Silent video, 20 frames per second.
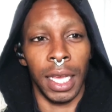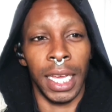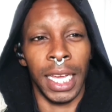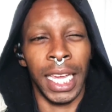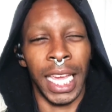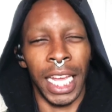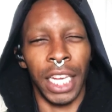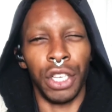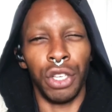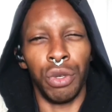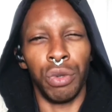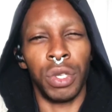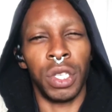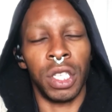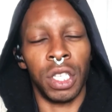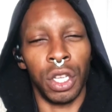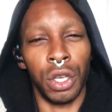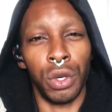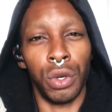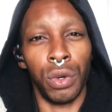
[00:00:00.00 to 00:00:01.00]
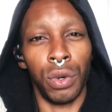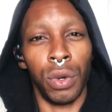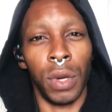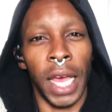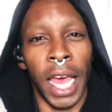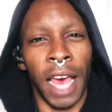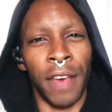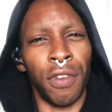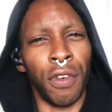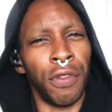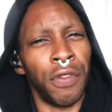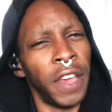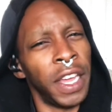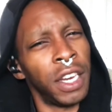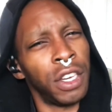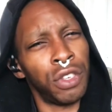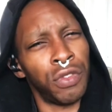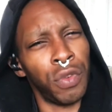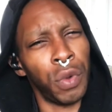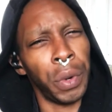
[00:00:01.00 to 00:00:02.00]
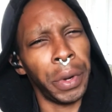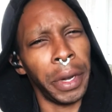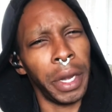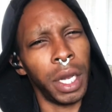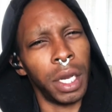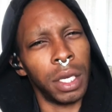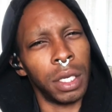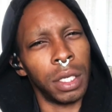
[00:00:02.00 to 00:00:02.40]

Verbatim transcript: can you still have a fetish for it